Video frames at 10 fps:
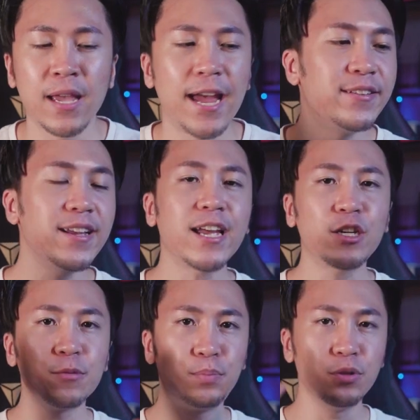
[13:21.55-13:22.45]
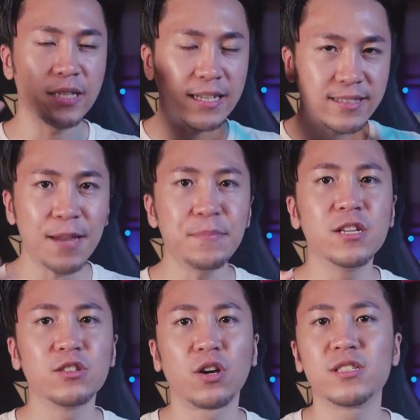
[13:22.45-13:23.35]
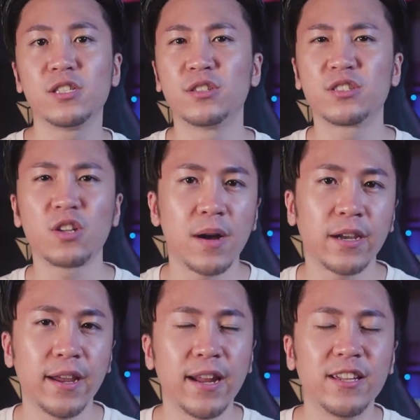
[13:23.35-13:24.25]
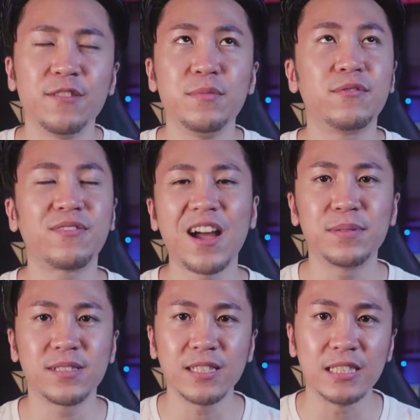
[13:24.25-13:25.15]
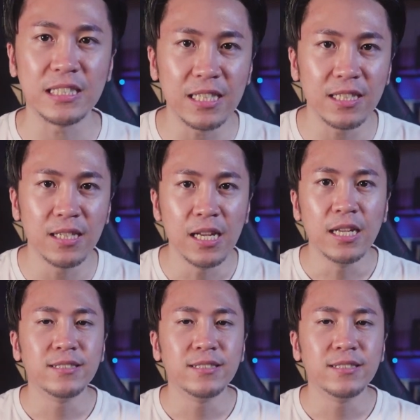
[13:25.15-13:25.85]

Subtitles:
And then I could put that $10 million into the stock market and give me 5% a year.